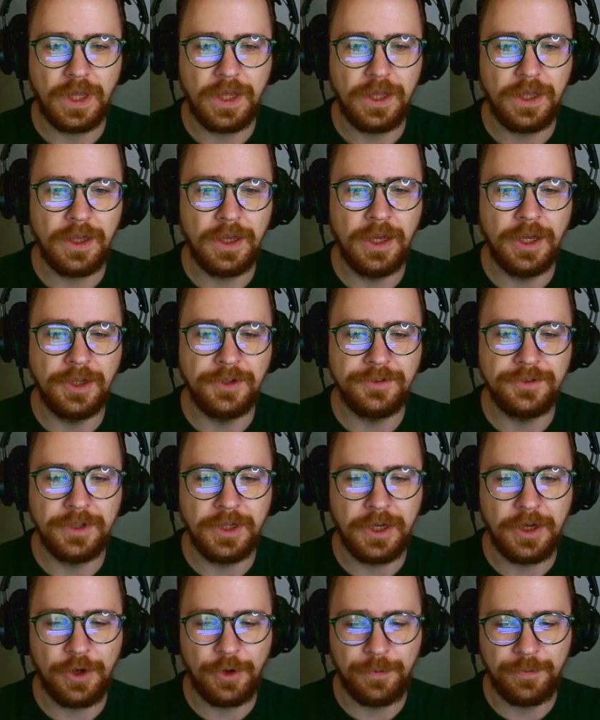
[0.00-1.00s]

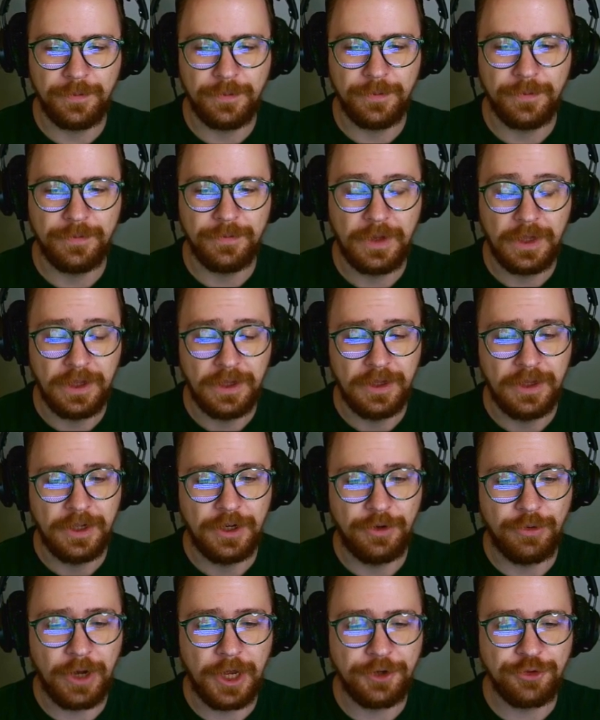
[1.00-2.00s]
ACL.
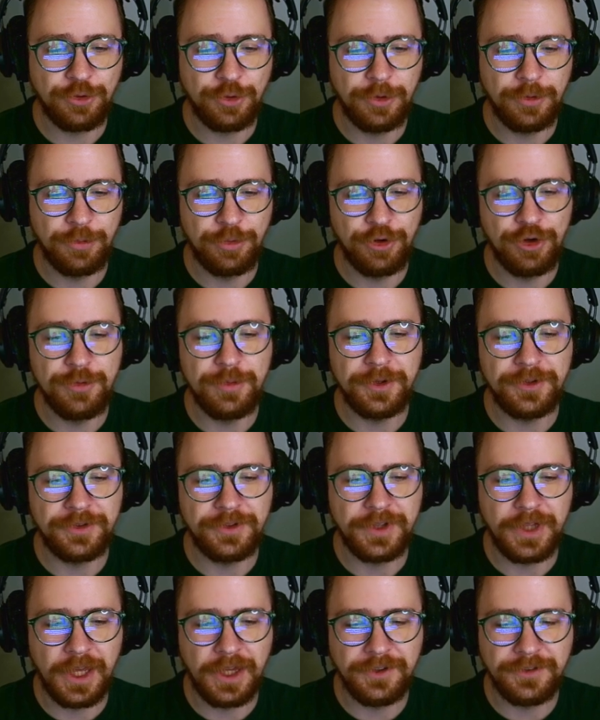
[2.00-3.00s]
Gradual improvements to
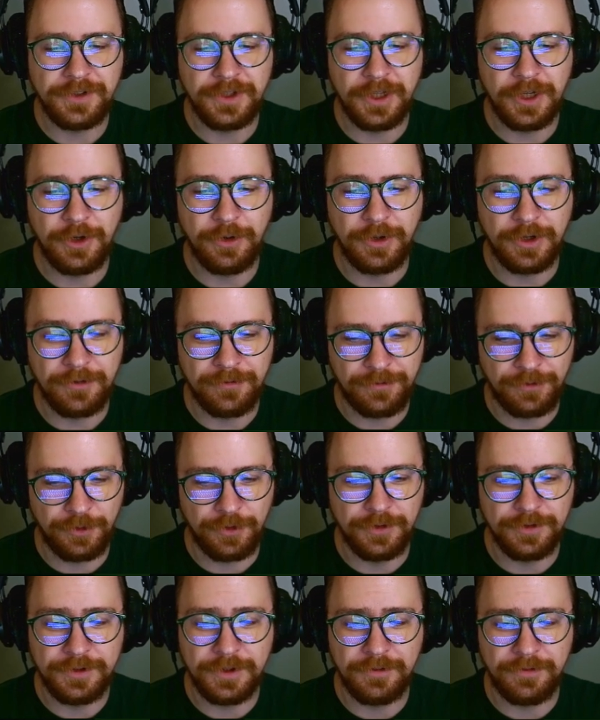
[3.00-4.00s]
the ACL
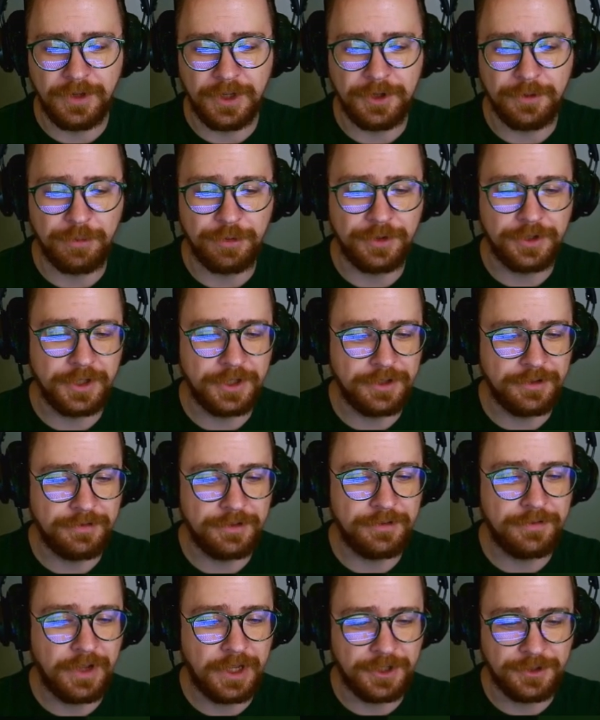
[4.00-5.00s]
influence have led to predictive
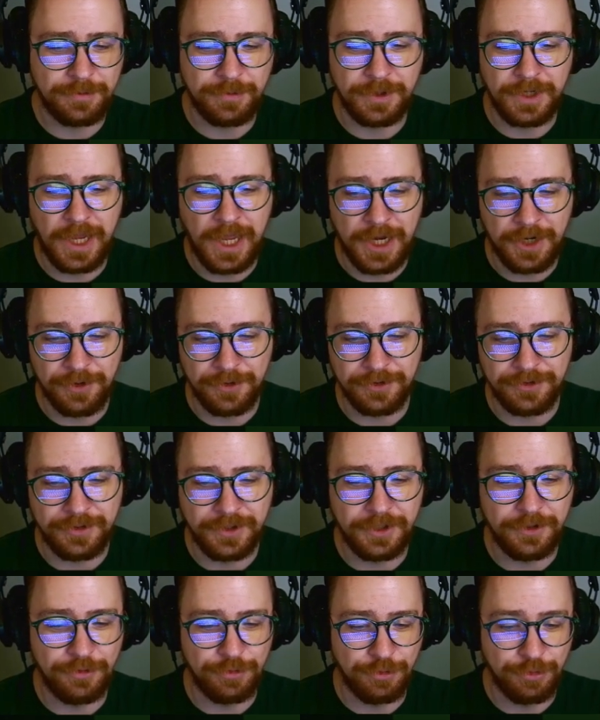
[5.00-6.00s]
advancement
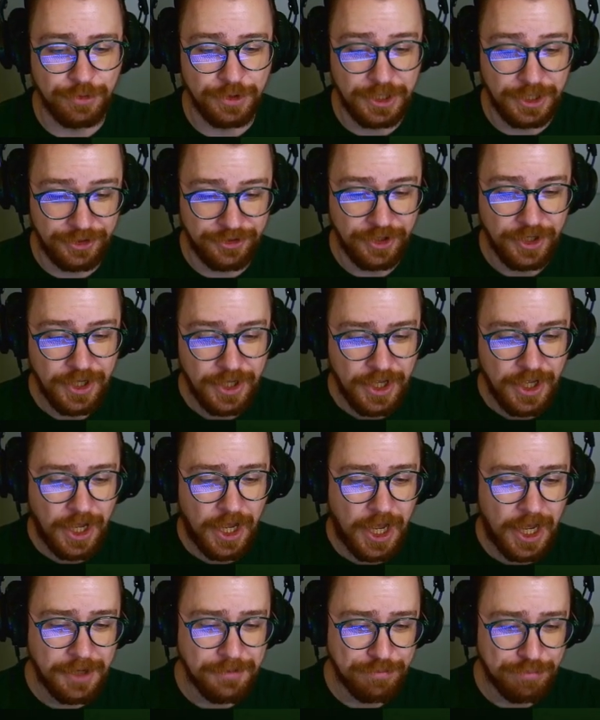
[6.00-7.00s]
accuracy to reach
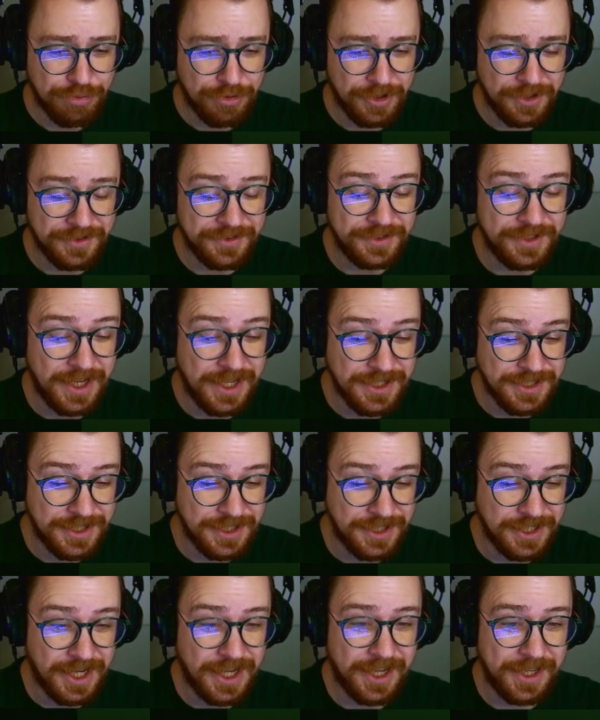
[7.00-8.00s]

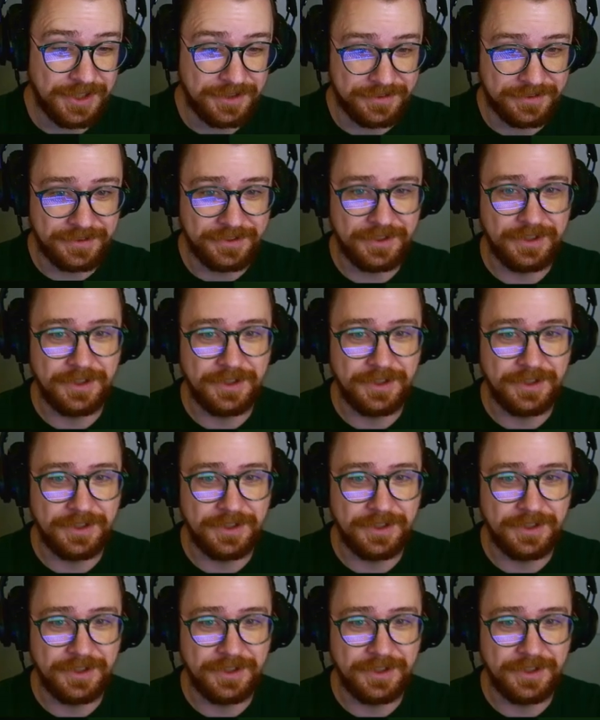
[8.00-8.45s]
unprecedented heights.